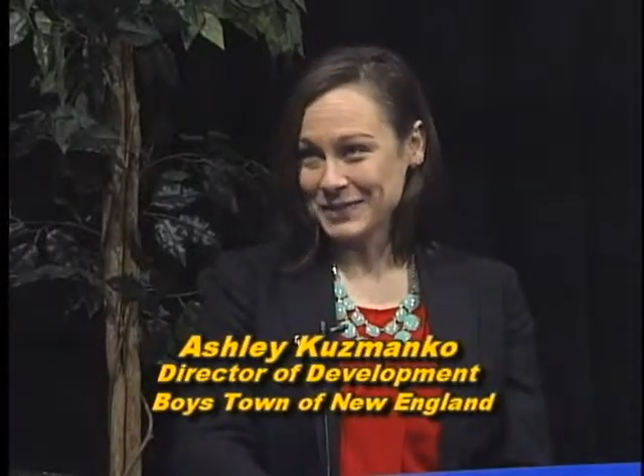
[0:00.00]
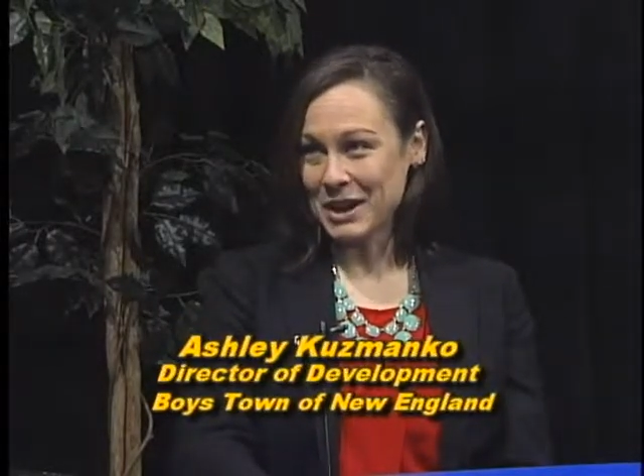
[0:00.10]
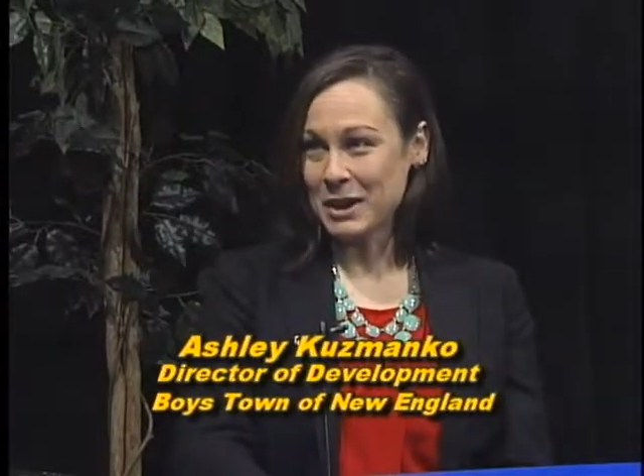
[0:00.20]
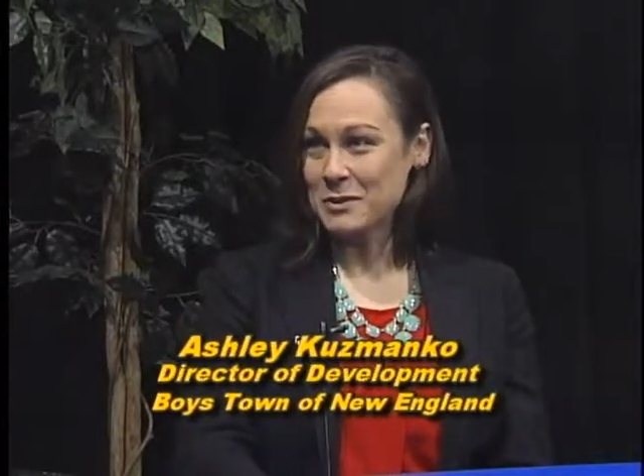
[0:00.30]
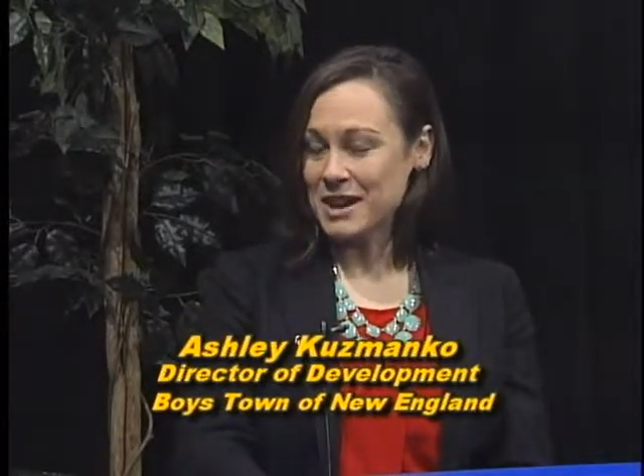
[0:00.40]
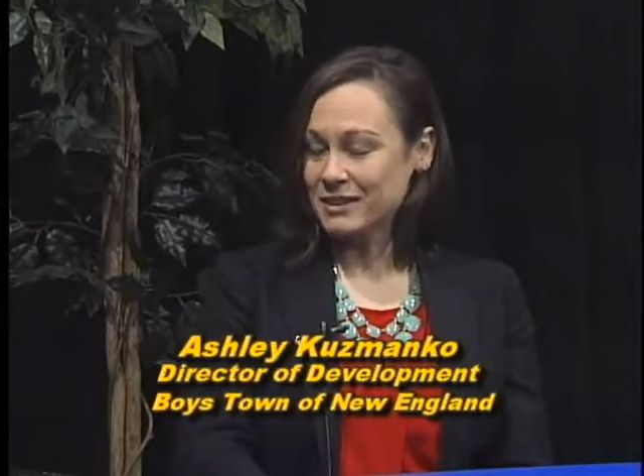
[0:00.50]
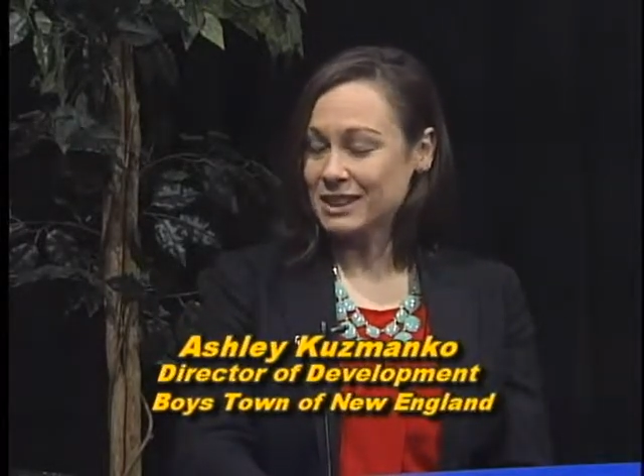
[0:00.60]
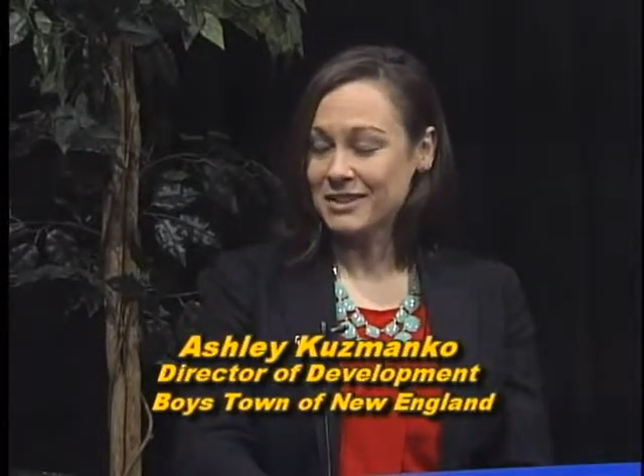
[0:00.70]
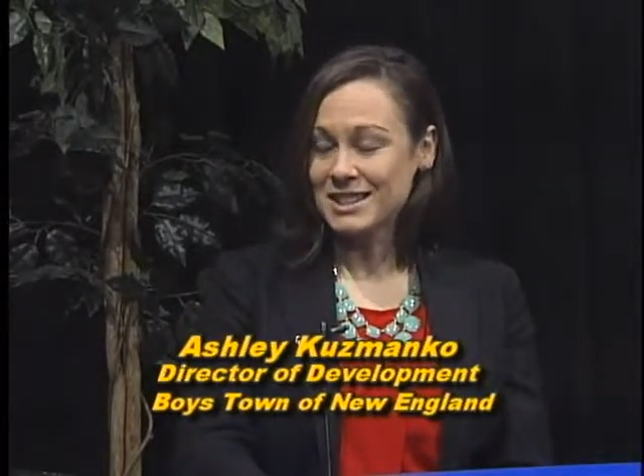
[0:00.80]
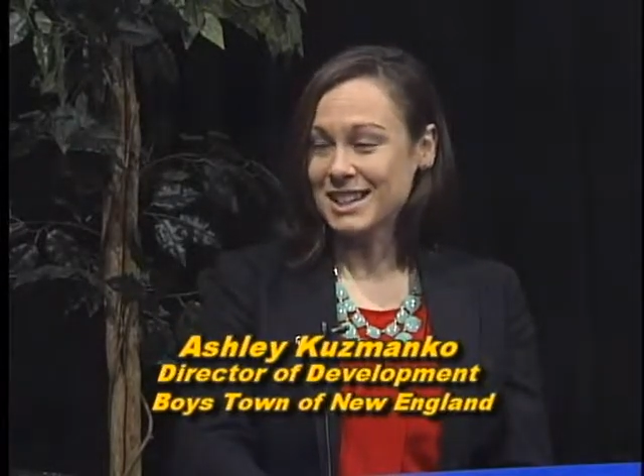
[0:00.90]
uh, we have
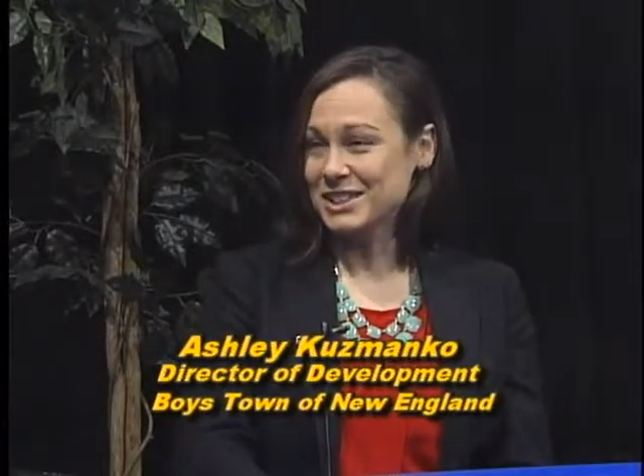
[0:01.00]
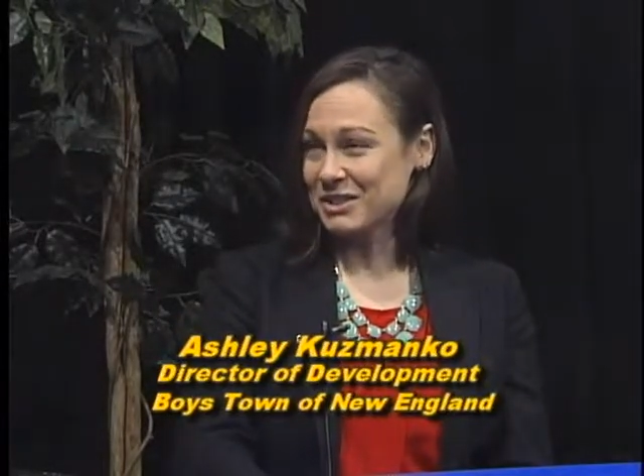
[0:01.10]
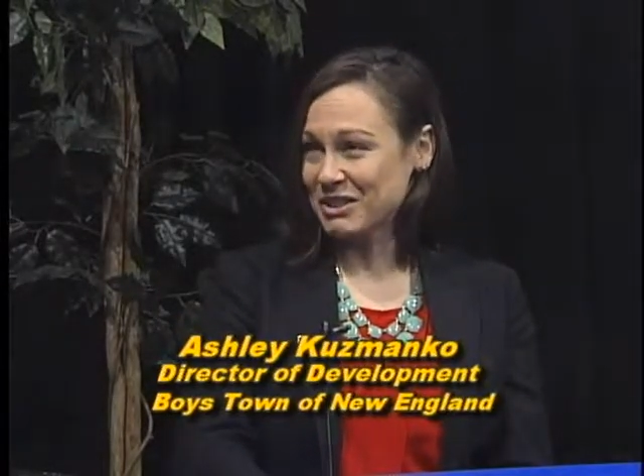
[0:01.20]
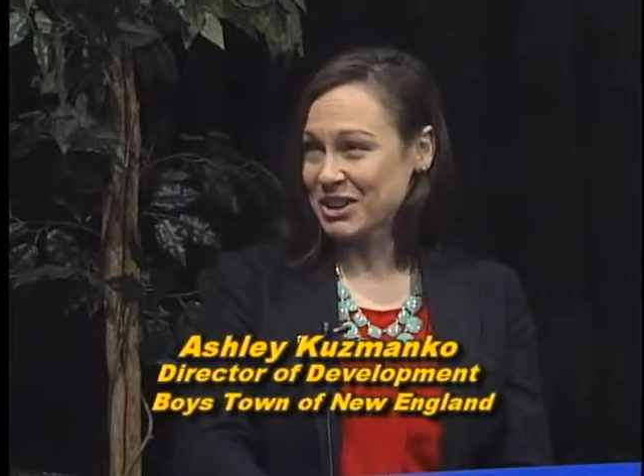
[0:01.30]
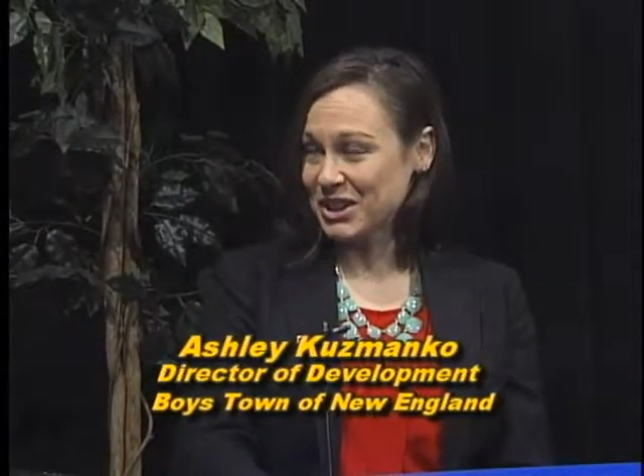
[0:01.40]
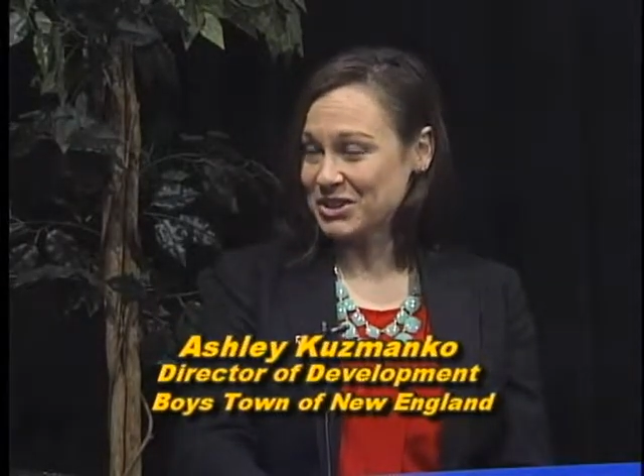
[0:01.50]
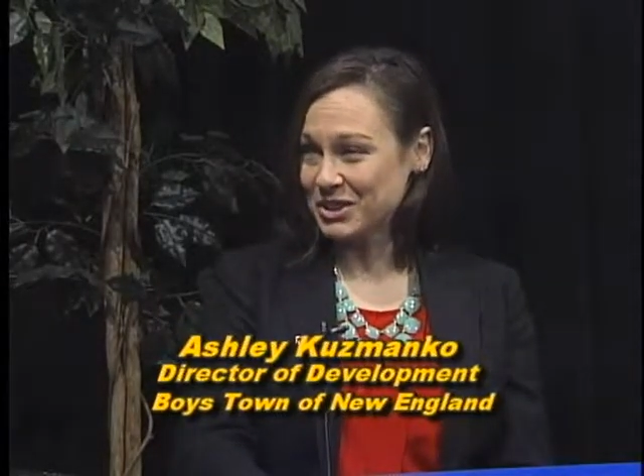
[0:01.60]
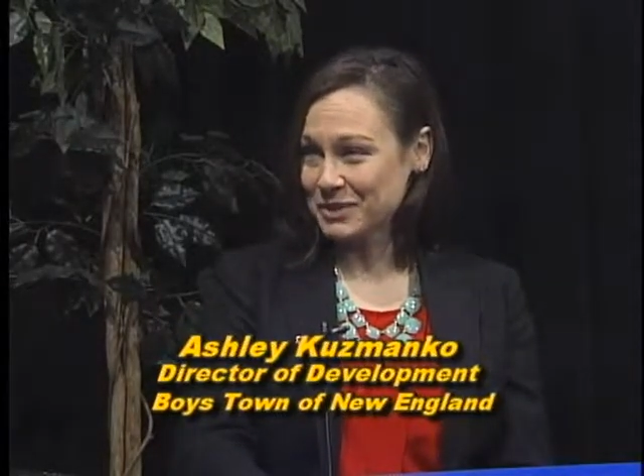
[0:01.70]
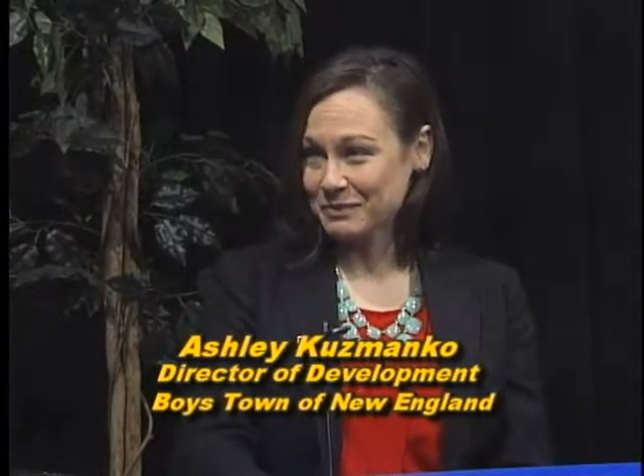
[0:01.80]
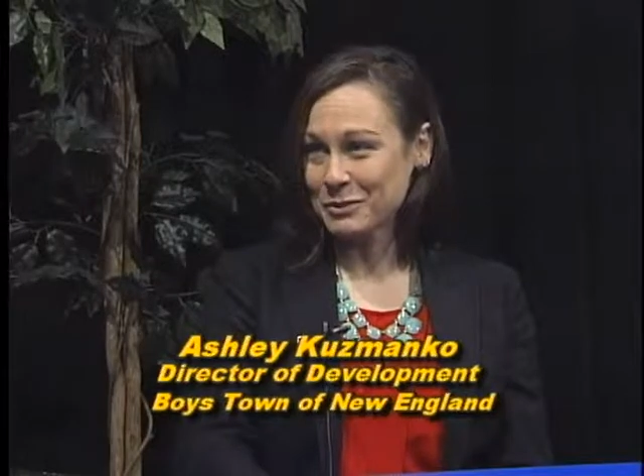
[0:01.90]
eleven sites around the country,